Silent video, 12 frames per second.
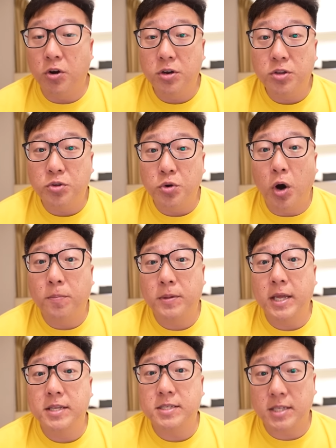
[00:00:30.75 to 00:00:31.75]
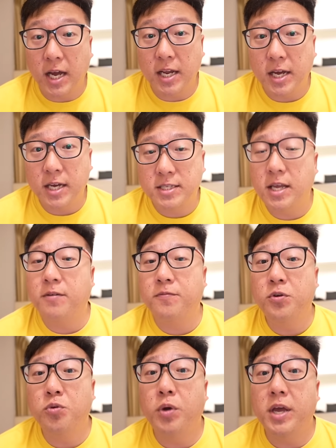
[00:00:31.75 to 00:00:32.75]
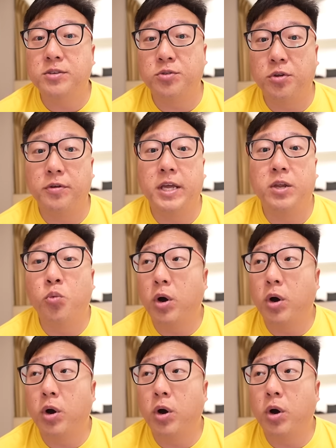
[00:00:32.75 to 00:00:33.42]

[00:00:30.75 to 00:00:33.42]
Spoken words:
order to obtain Stardust, there are a few ways to do it.